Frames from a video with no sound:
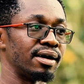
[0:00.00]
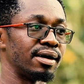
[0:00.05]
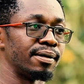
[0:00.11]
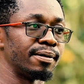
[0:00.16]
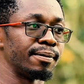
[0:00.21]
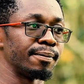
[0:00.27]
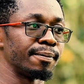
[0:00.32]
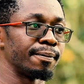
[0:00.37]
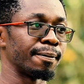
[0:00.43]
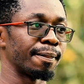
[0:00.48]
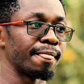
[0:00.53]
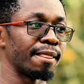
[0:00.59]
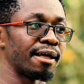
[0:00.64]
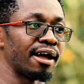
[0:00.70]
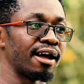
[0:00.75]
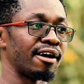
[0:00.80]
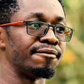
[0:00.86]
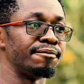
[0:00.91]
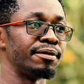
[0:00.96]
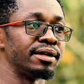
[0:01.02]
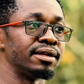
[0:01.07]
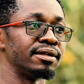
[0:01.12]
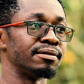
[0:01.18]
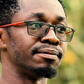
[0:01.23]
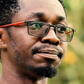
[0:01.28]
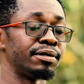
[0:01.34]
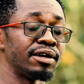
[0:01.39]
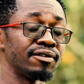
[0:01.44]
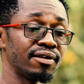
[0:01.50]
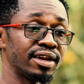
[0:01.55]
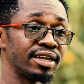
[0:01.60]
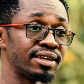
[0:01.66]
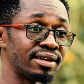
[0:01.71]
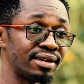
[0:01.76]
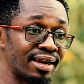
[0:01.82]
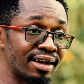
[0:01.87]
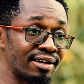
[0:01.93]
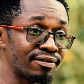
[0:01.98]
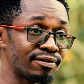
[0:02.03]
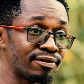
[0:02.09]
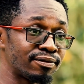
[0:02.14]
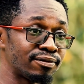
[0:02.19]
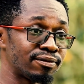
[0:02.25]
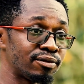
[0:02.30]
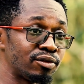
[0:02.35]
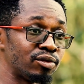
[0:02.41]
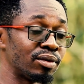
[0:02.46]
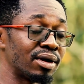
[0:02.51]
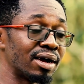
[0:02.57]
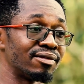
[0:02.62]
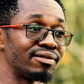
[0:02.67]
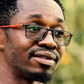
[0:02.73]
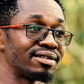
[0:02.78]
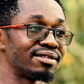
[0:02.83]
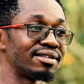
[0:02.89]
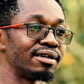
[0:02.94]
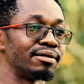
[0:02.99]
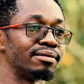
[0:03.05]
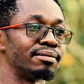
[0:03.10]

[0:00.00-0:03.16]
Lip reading: I've been privileged enough to cover